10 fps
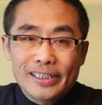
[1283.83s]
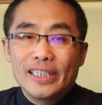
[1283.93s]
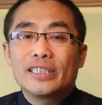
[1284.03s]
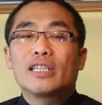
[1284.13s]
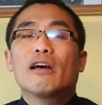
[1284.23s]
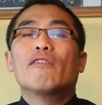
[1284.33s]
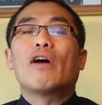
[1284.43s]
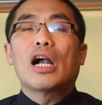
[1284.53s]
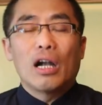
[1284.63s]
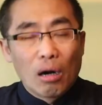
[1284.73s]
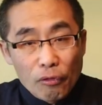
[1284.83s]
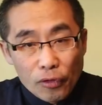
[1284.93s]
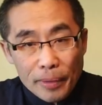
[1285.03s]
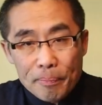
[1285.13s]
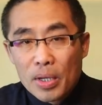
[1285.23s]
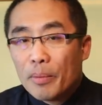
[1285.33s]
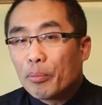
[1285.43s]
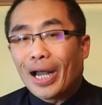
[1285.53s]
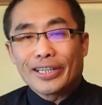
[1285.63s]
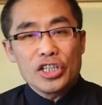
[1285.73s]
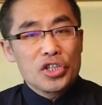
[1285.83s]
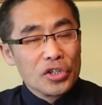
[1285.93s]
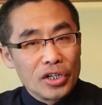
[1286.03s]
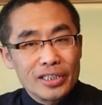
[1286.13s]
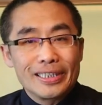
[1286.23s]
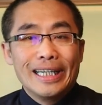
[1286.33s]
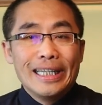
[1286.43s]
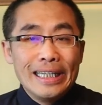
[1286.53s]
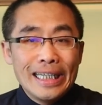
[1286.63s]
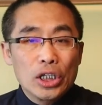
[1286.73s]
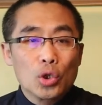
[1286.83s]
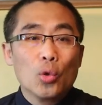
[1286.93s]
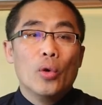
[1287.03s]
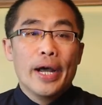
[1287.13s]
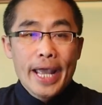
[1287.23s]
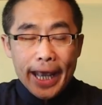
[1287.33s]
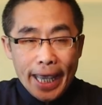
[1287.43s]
since very often practitioners need to